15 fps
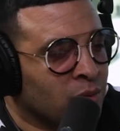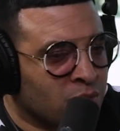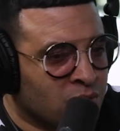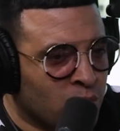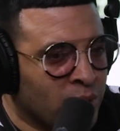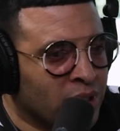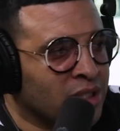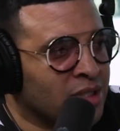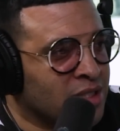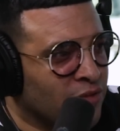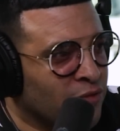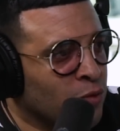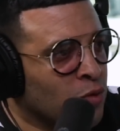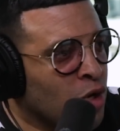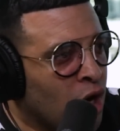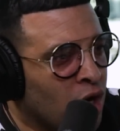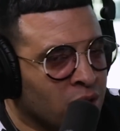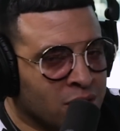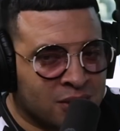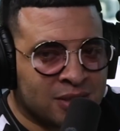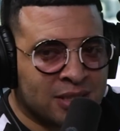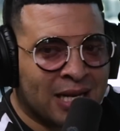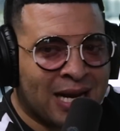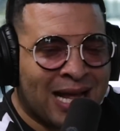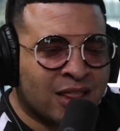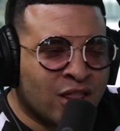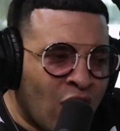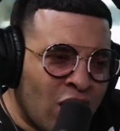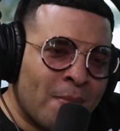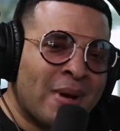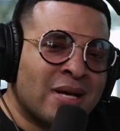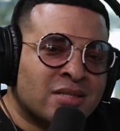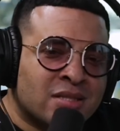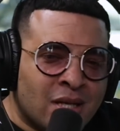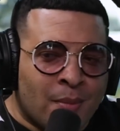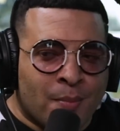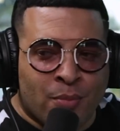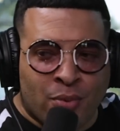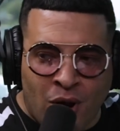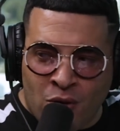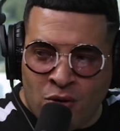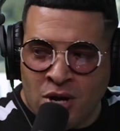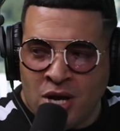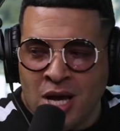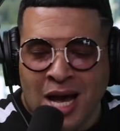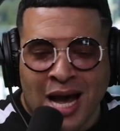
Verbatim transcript: it was Queen Latifah who called and said, "I thought about something, bro.